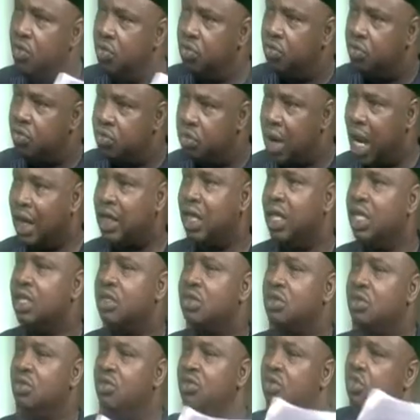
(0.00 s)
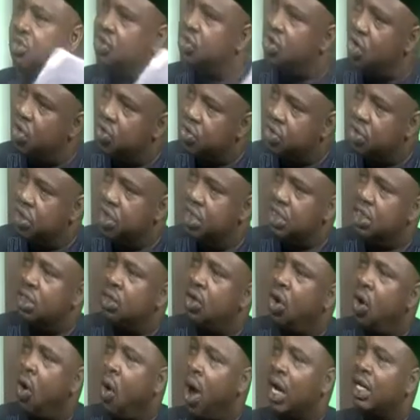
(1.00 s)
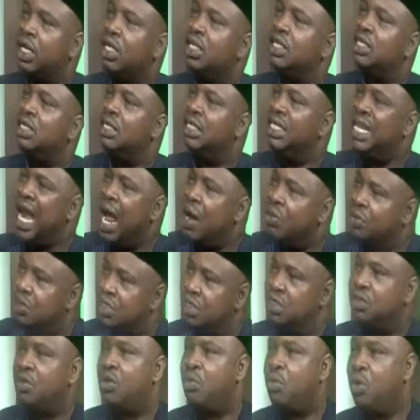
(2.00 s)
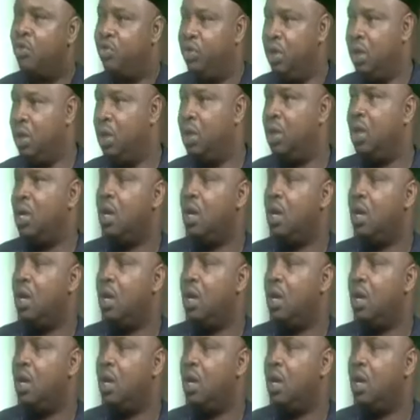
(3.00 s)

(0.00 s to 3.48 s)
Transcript: at least restructuring or at least dousing some of the